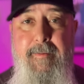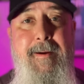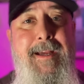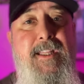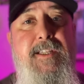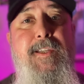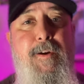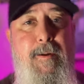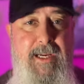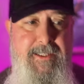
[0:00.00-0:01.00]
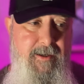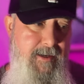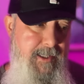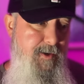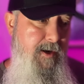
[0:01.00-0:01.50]
me about this new amazing
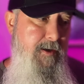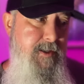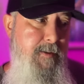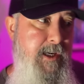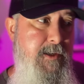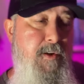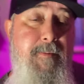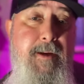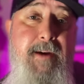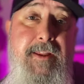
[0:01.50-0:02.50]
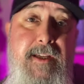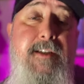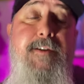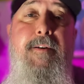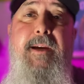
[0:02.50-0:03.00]
restaurant, or somebody told me about
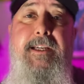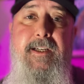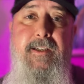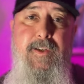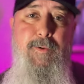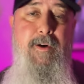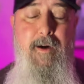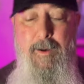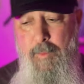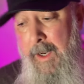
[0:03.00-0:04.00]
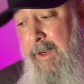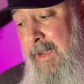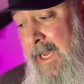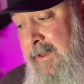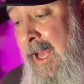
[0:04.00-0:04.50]
this new amazing store, or what
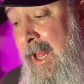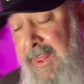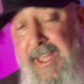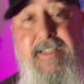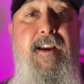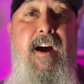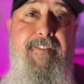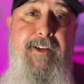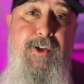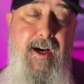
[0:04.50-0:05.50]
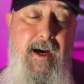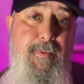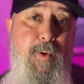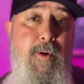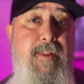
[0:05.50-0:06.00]
about this coffee shop, or